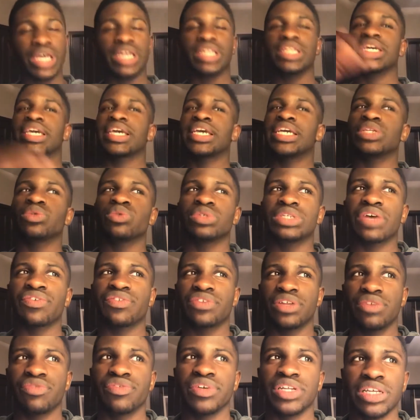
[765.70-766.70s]
the kids were
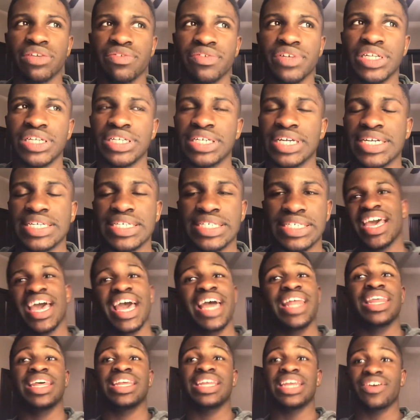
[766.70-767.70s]
definitely really, really nice.
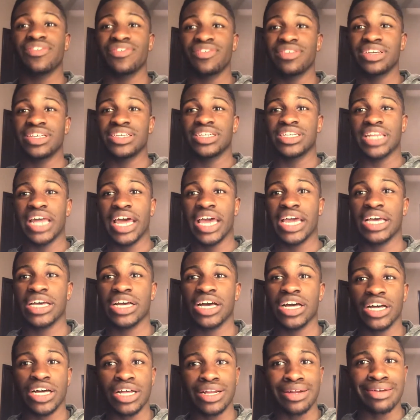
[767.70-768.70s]
And they definitely, like,
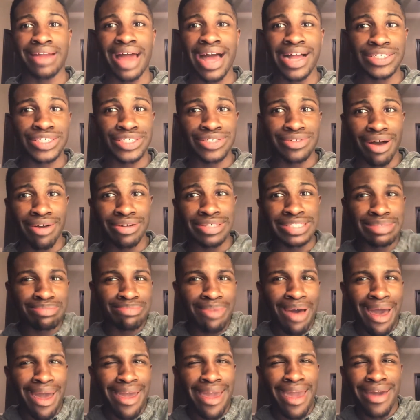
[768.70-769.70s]
latched onto
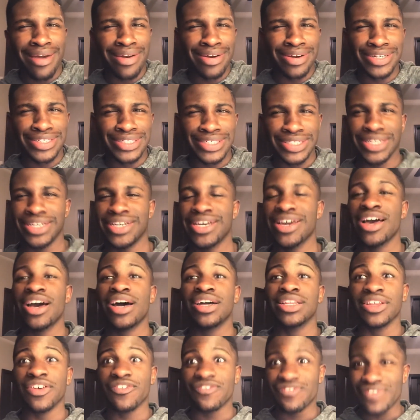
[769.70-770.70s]
my energy the